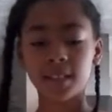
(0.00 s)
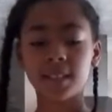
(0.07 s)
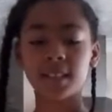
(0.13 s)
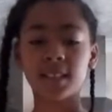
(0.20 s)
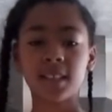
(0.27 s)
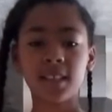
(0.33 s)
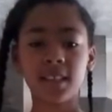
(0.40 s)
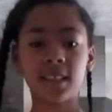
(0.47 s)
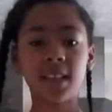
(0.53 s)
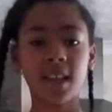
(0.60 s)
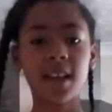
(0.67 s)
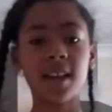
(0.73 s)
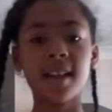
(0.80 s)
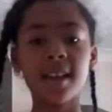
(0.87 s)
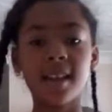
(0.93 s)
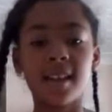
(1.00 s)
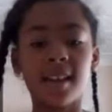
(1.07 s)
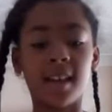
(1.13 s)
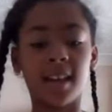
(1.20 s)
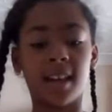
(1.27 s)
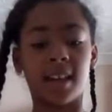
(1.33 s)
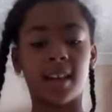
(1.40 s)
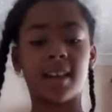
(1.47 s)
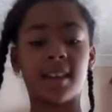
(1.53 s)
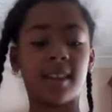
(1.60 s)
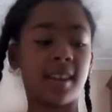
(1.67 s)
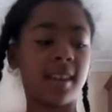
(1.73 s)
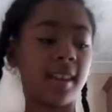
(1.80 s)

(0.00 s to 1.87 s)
basically, yeah.